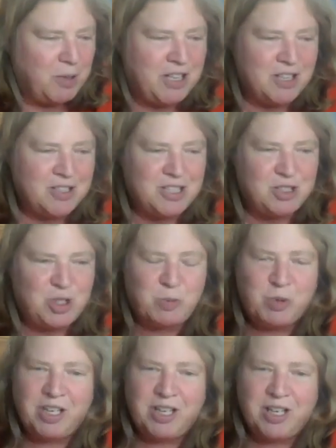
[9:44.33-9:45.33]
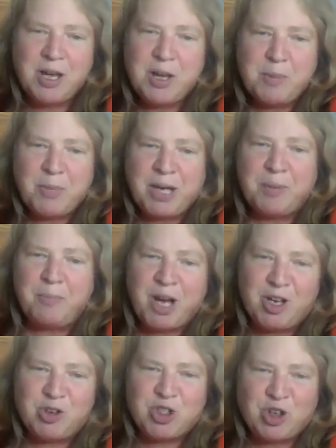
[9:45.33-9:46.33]
because that's a really big
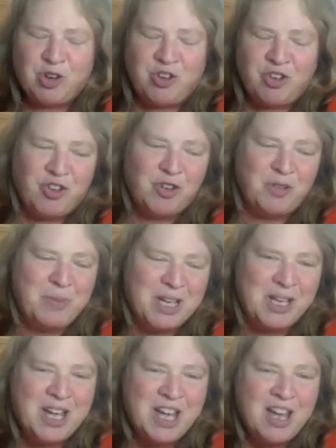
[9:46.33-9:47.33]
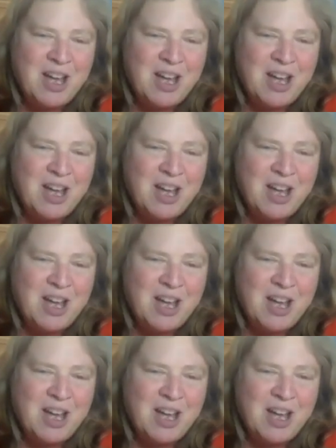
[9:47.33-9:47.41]
milestone for me.